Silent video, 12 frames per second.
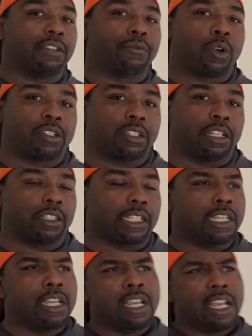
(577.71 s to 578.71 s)

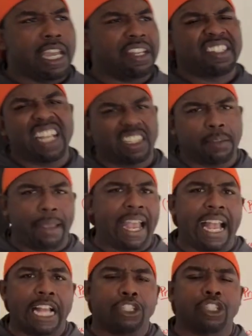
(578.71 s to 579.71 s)
unfortunately, and it's not the
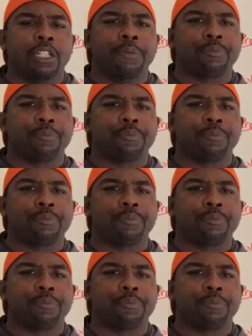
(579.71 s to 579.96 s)
bash.